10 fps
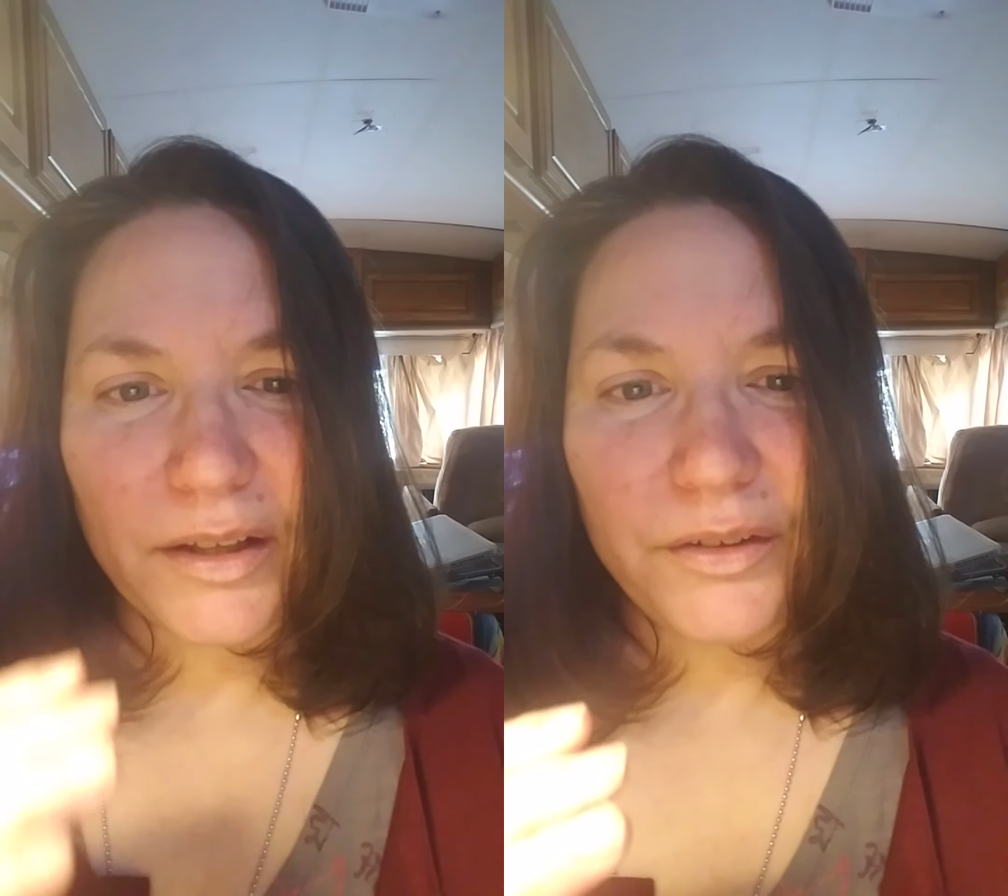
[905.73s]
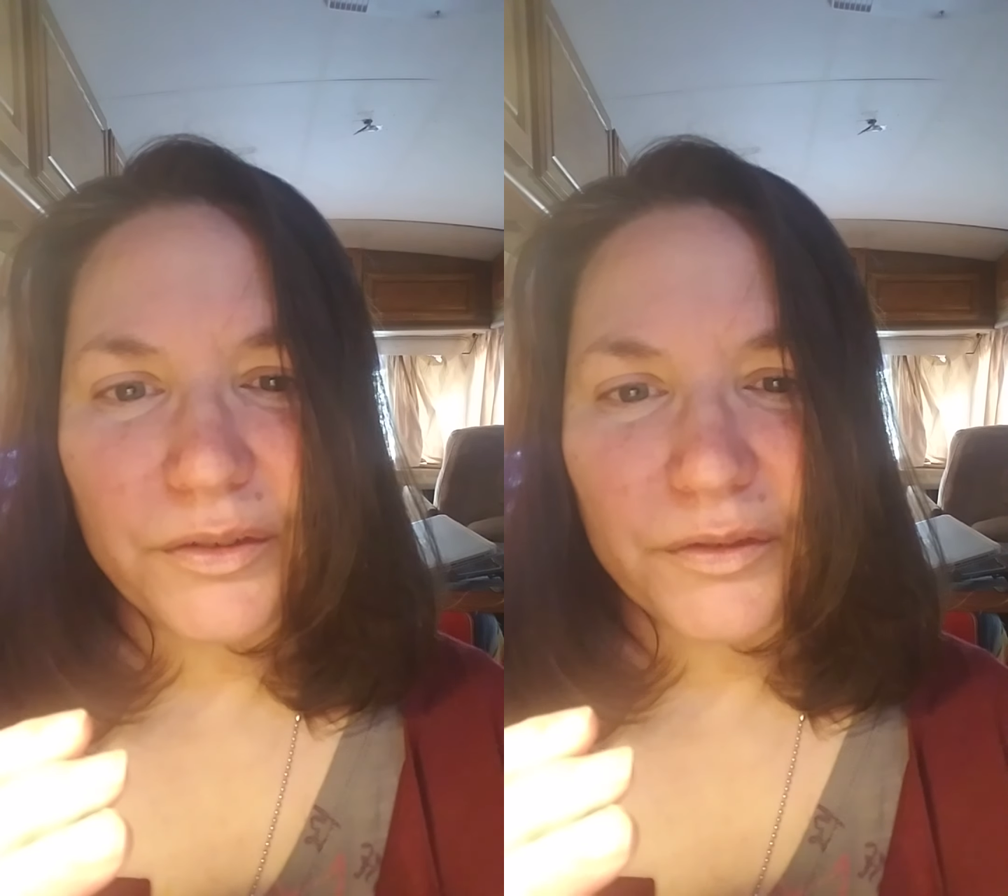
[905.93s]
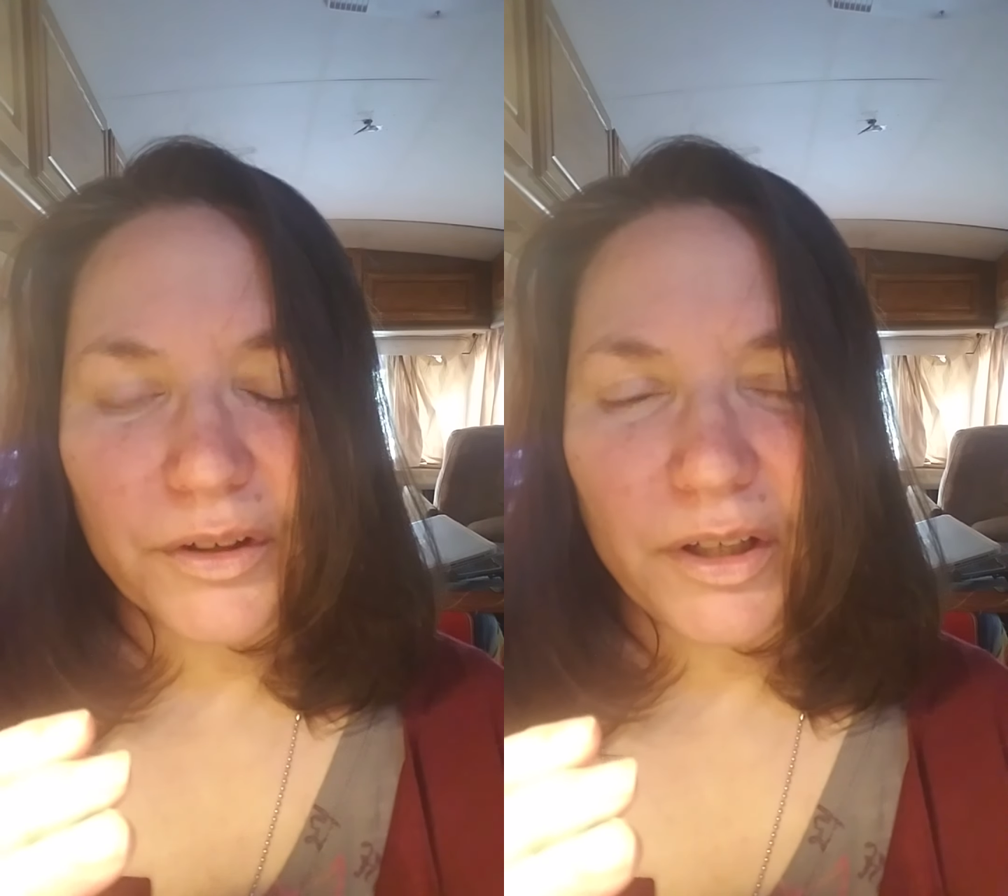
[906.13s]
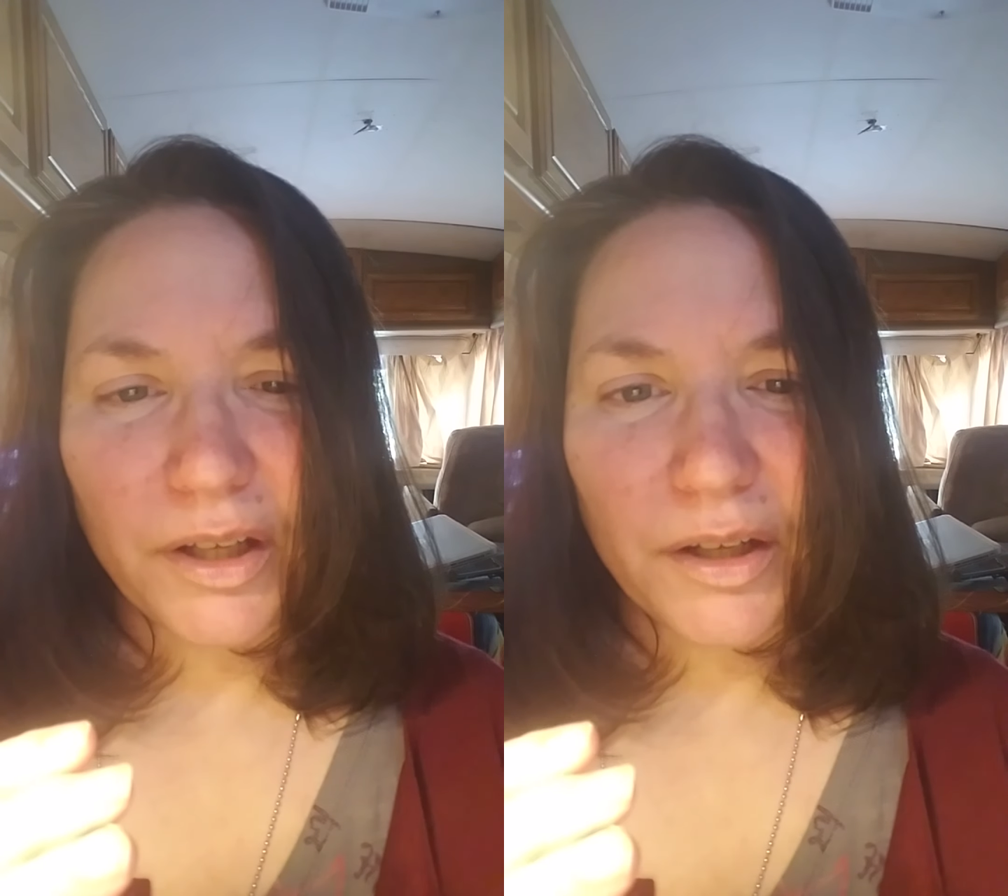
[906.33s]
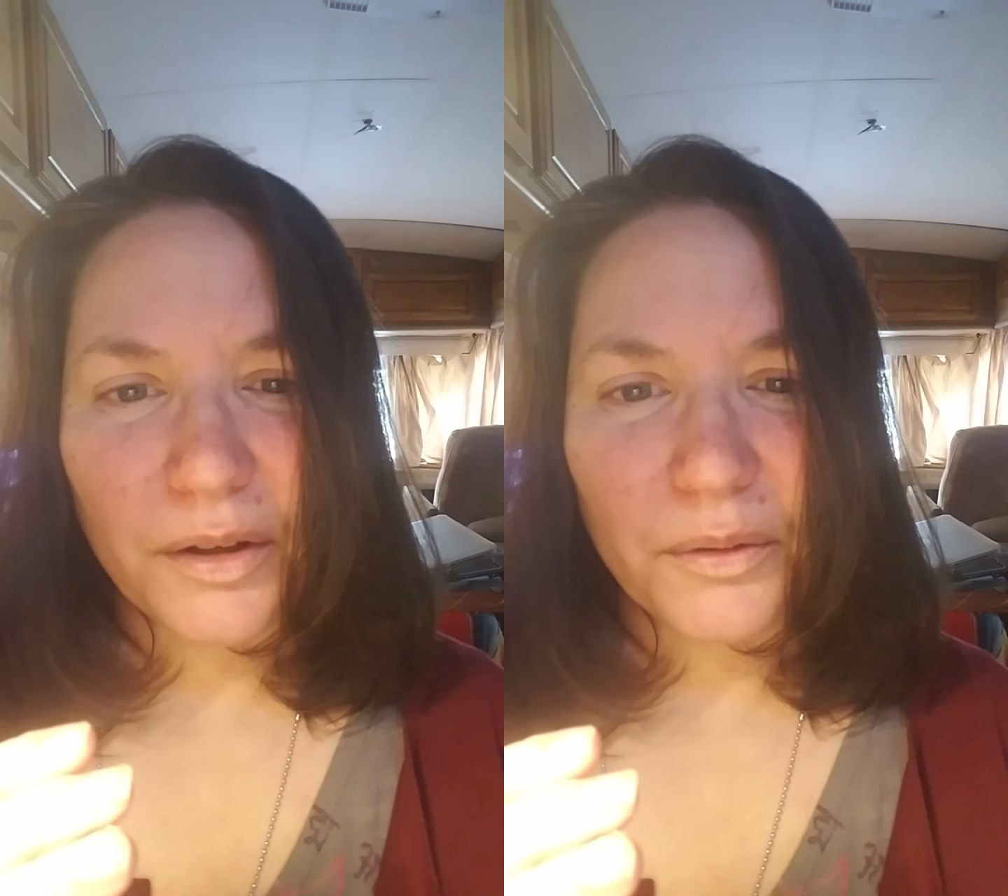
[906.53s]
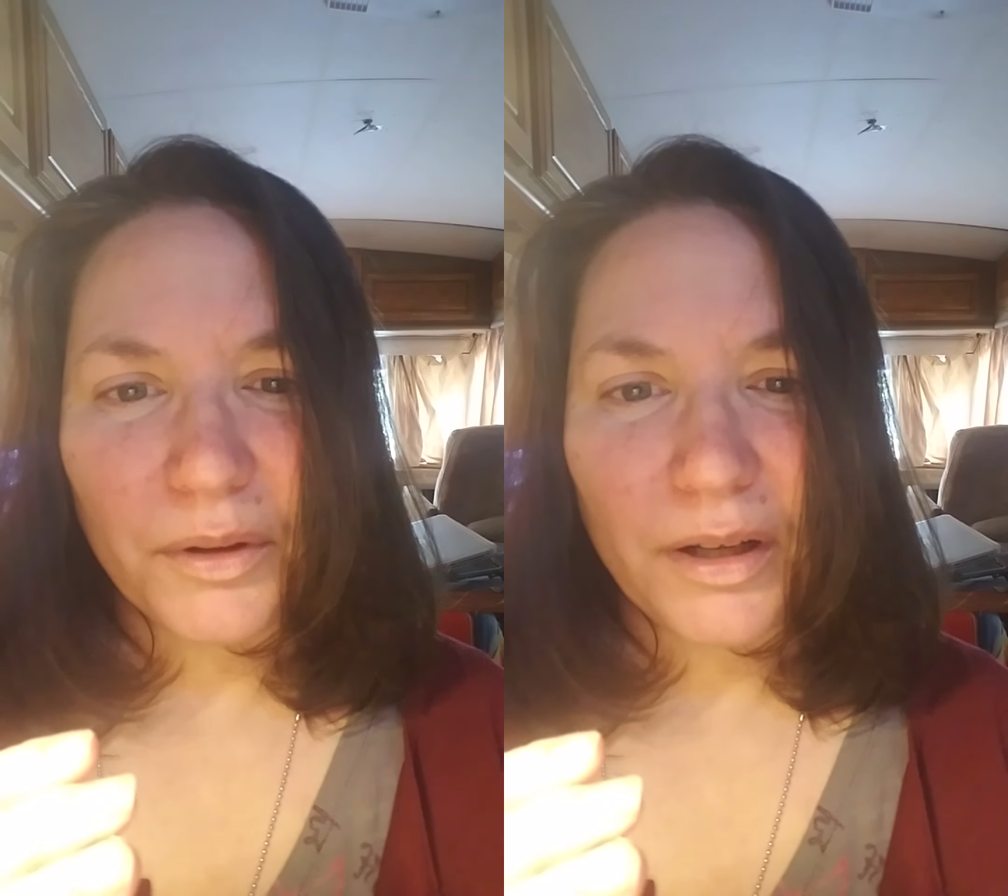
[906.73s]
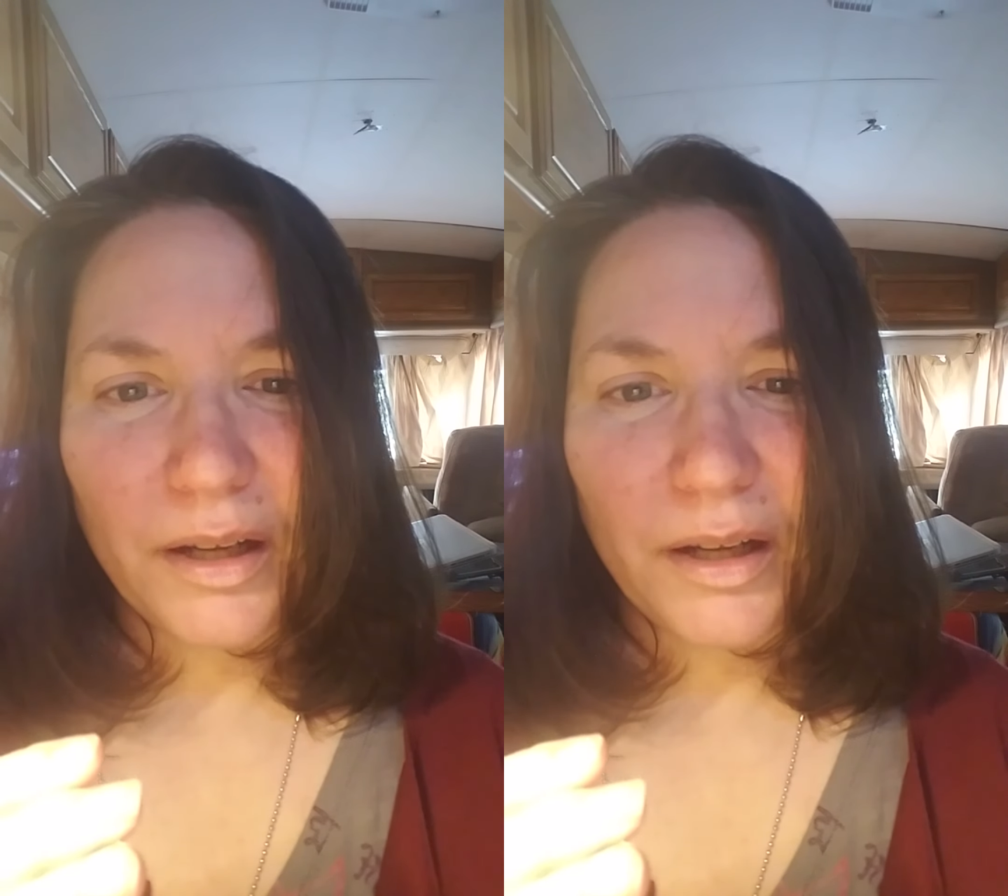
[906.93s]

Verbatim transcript: is for you.